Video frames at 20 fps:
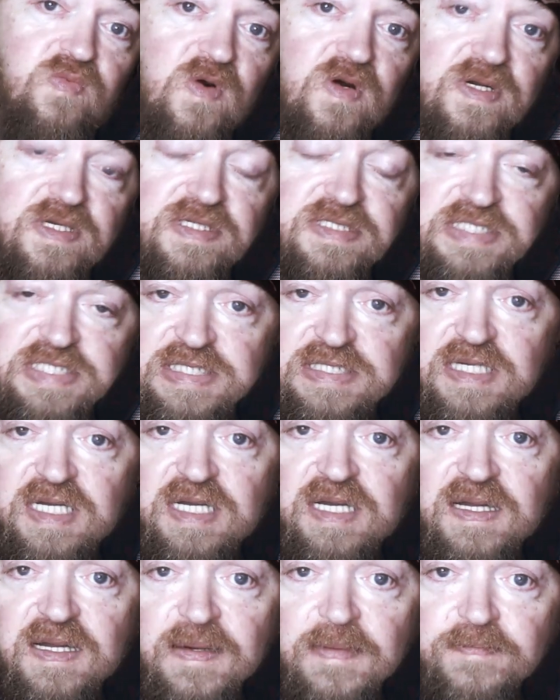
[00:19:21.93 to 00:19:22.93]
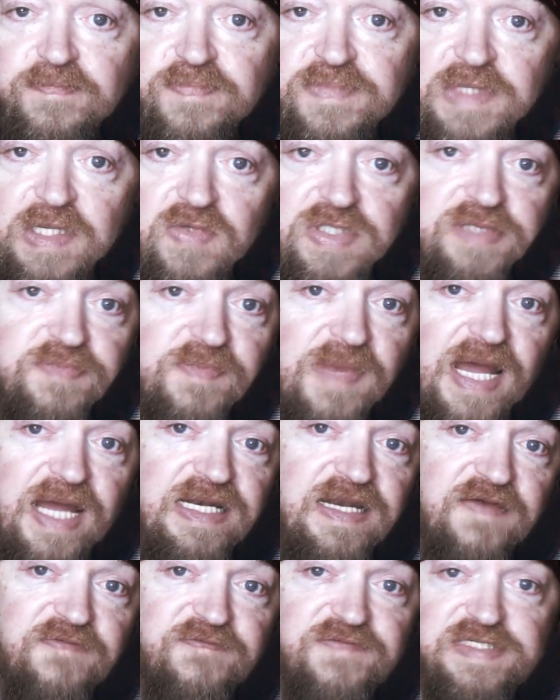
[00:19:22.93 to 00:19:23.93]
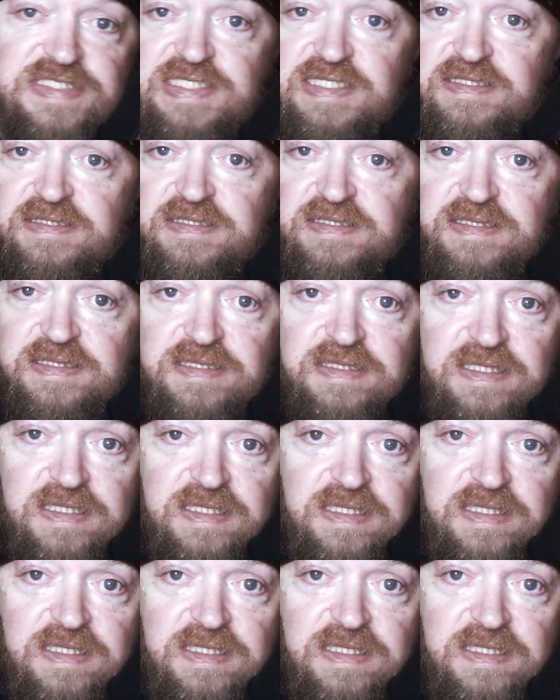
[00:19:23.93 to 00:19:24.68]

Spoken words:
woods was magnificent.